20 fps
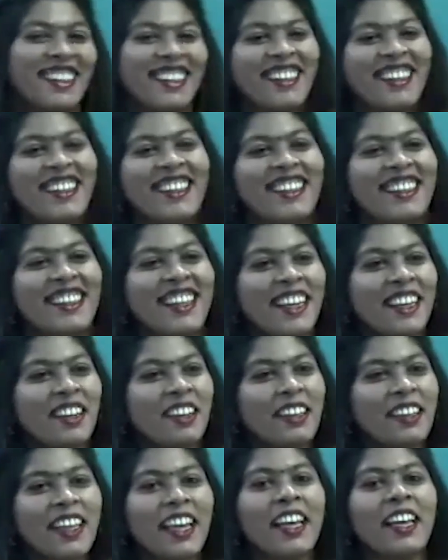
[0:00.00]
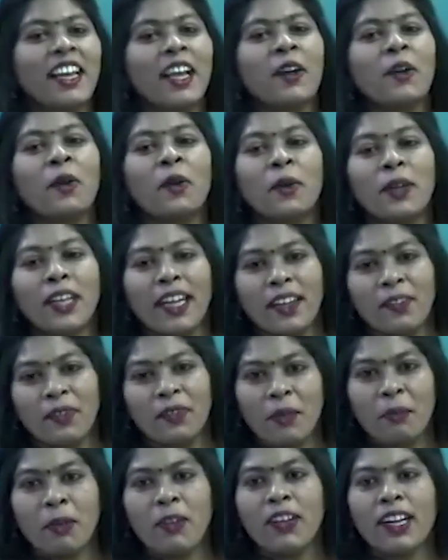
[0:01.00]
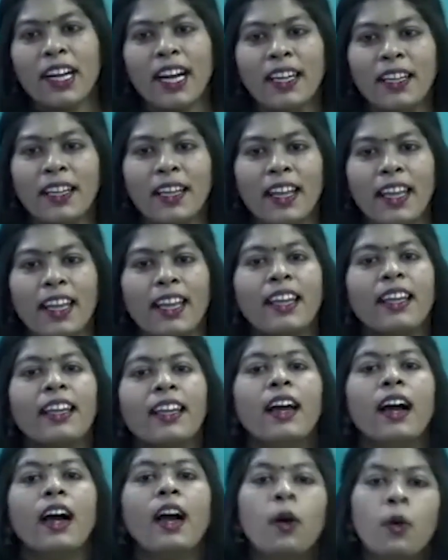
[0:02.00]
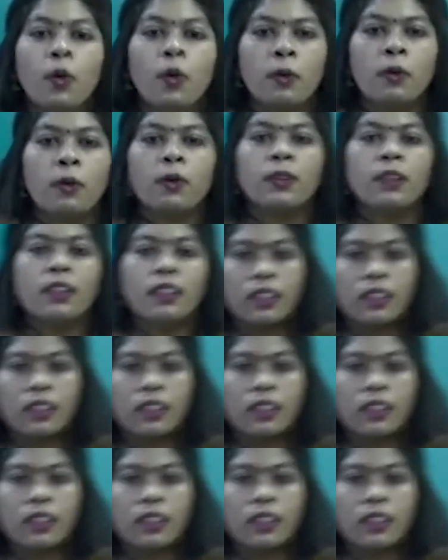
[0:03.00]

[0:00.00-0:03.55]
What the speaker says: they are recruited from our country. How? This